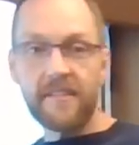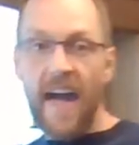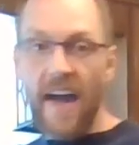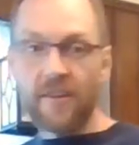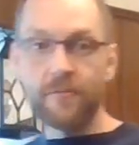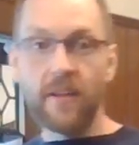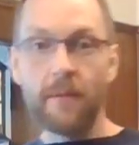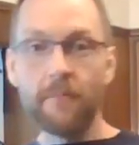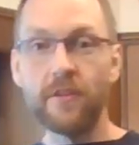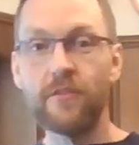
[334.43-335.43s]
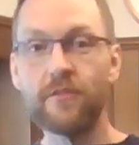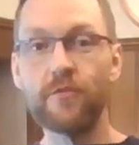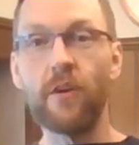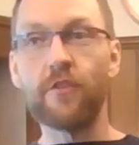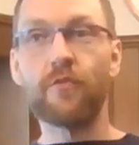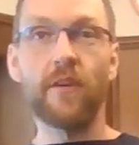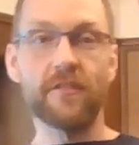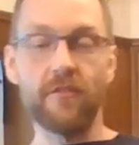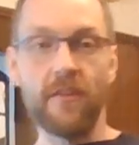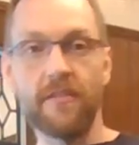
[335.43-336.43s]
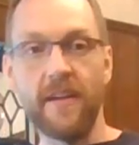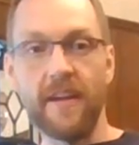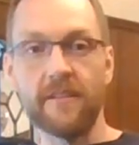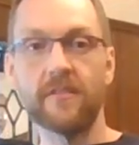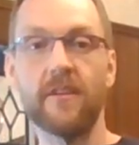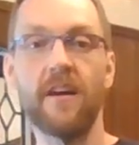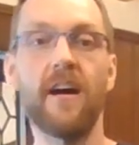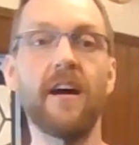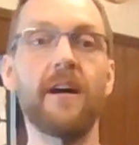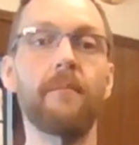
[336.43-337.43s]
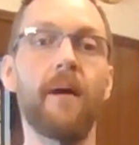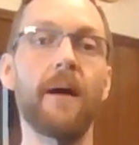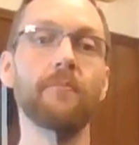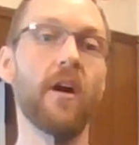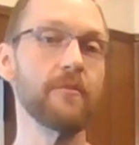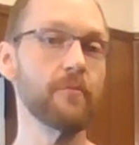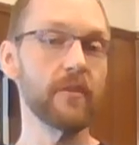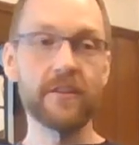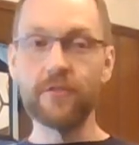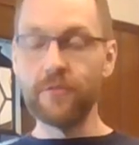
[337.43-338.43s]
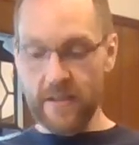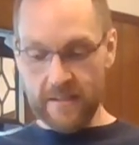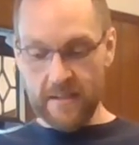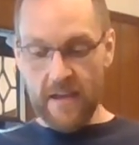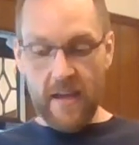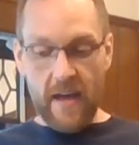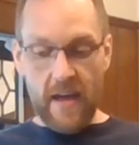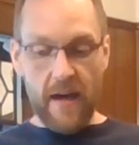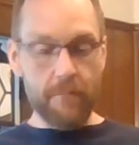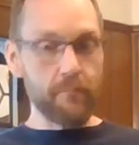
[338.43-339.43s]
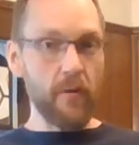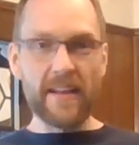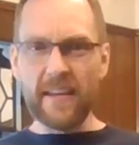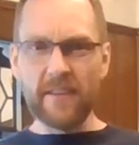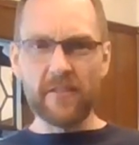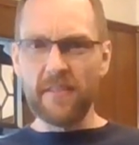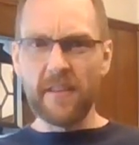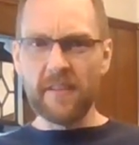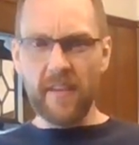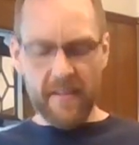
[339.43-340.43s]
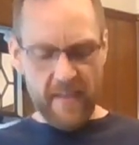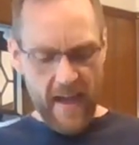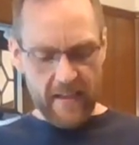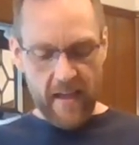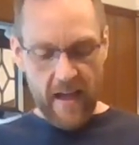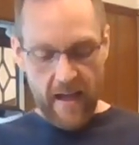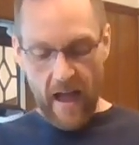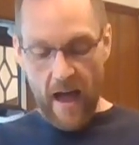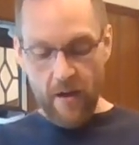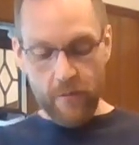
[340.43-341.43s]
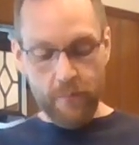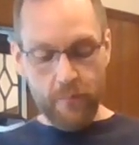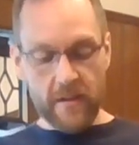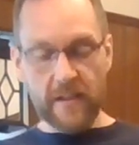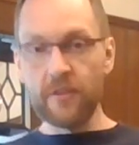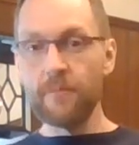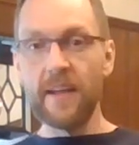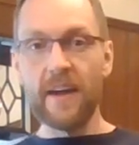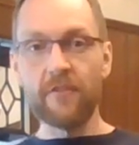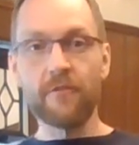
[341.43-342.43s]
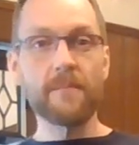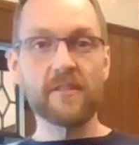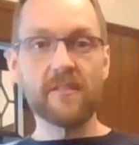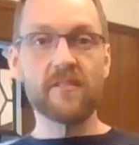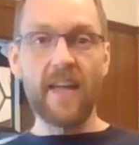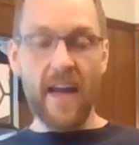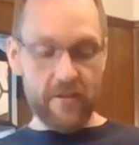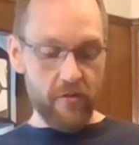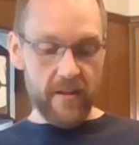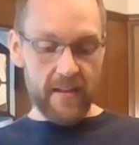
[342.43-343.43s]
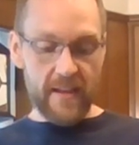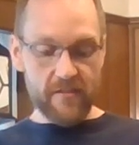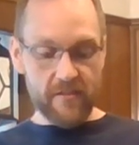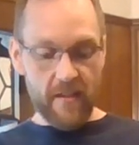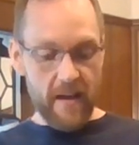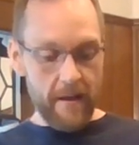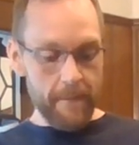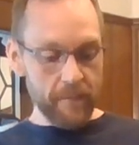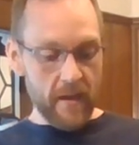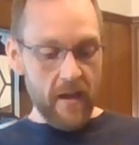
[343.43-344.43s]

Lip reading: Dash. When I'm going to do a crust on things, I'm not really doing breadings and things like that. I'll put a little bit of extra Mrs. Dash on it. It's a